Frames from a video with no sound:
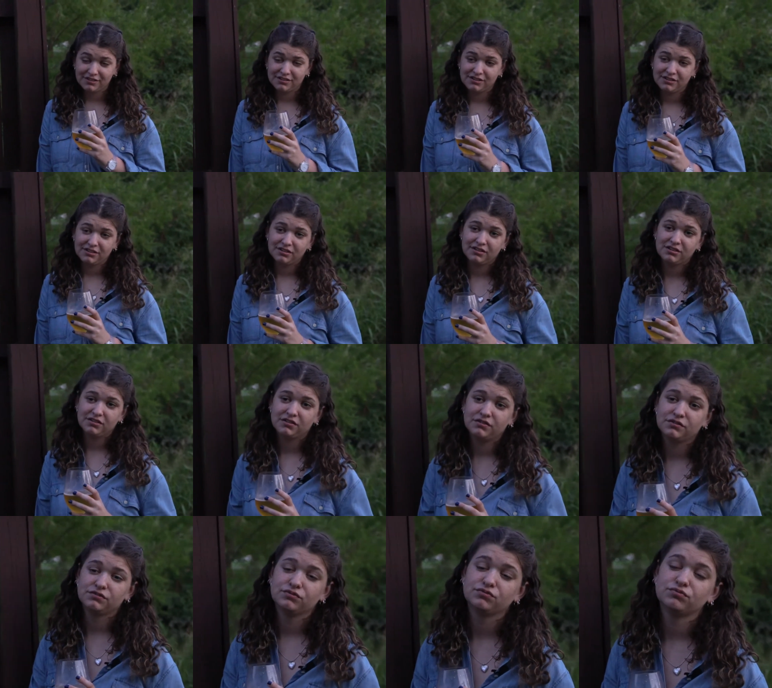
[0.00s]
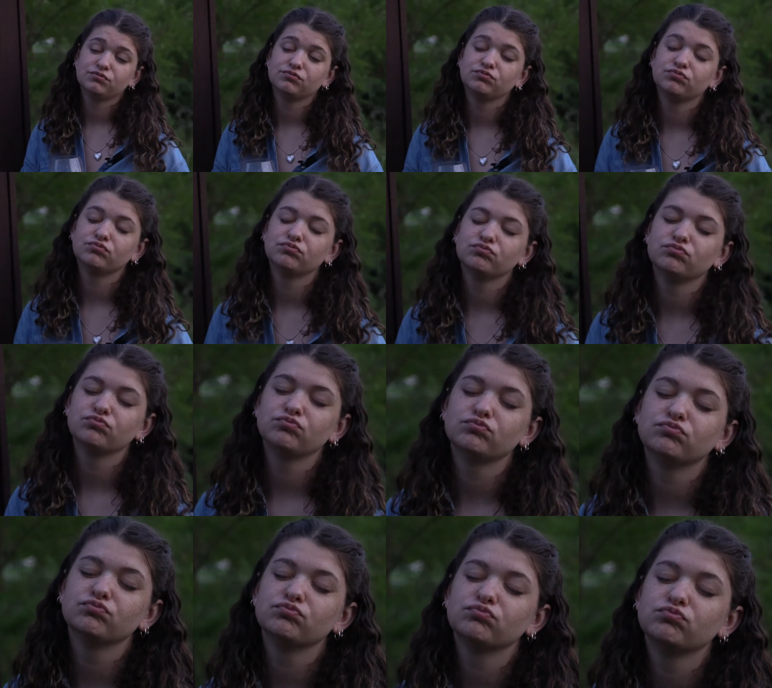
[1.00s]

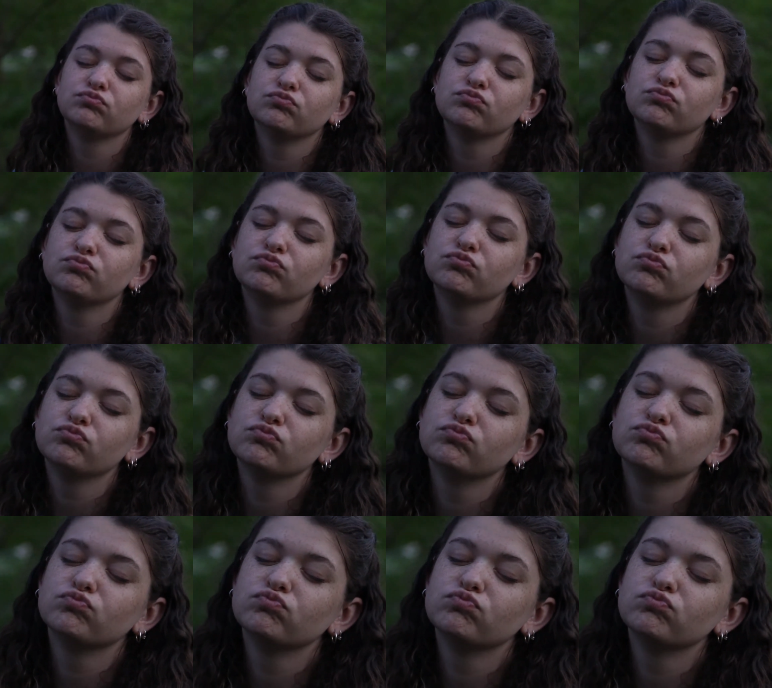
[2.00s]
No one is speaking in this clip.